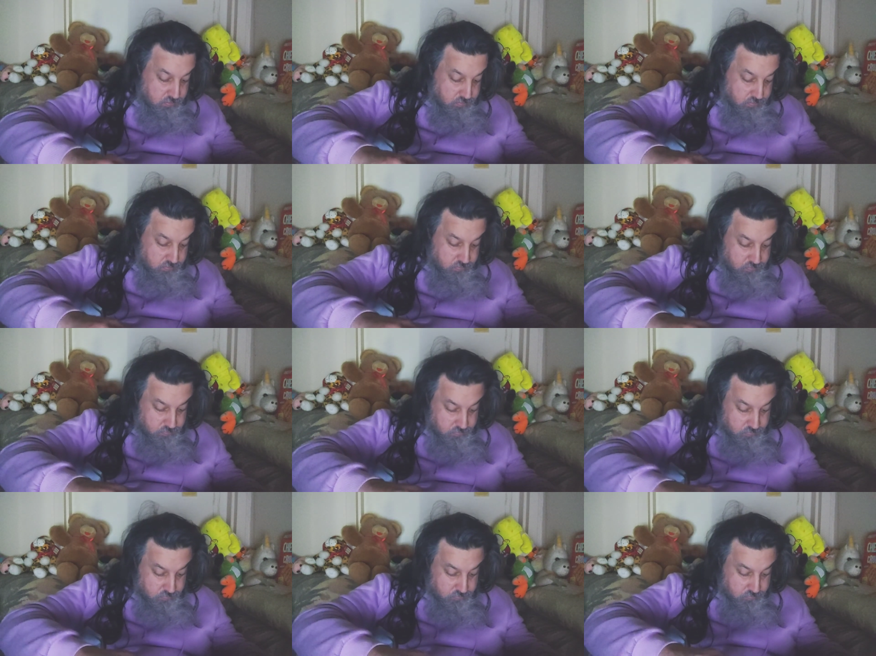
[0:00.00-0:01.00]

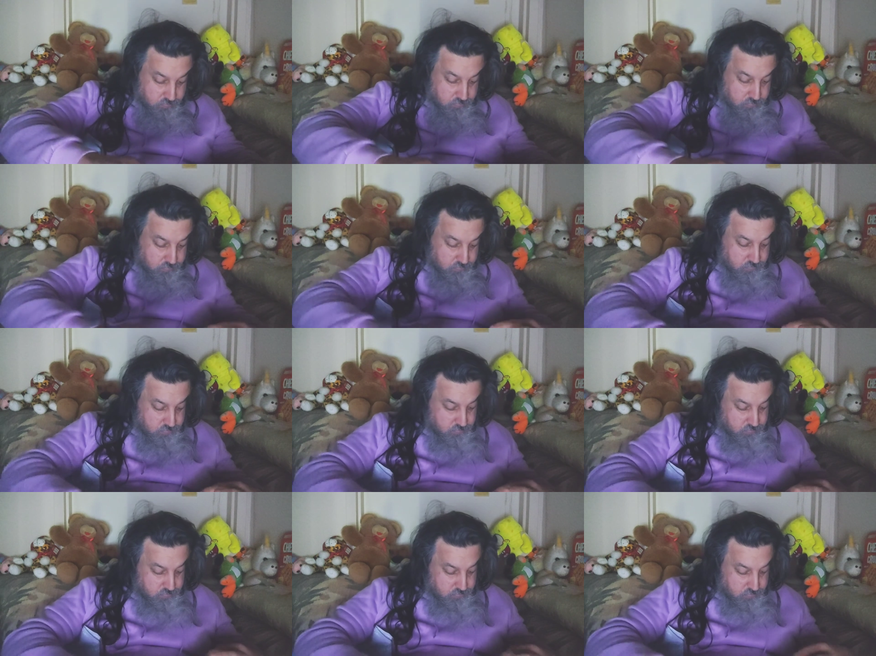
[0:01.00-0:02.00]

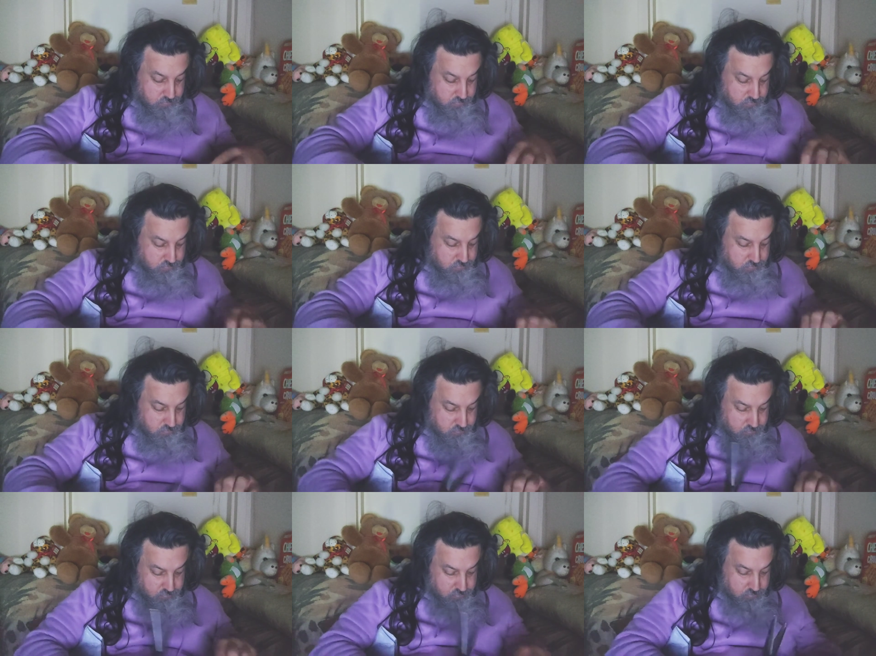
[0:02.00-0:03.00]

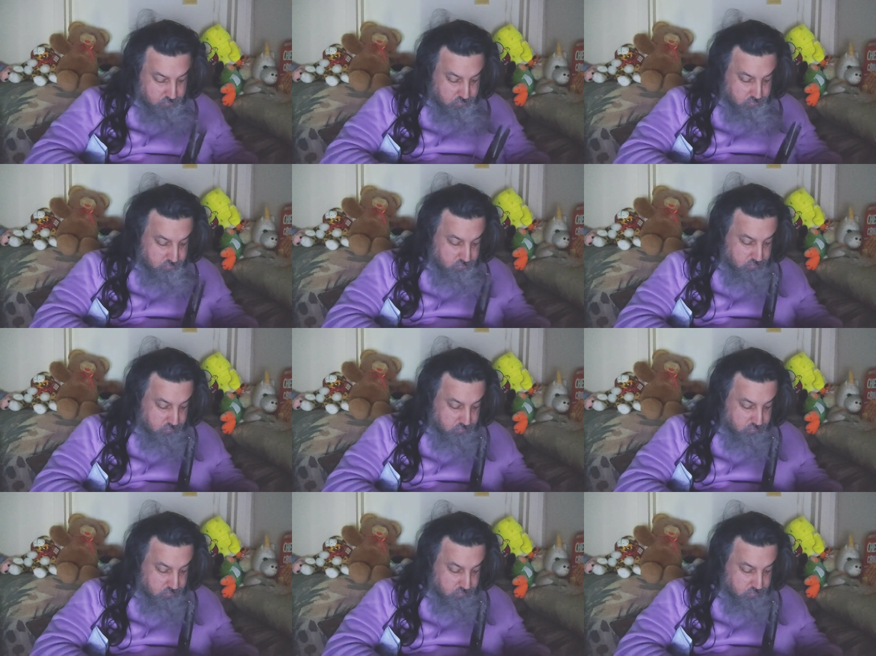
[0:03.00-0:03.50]
(silence)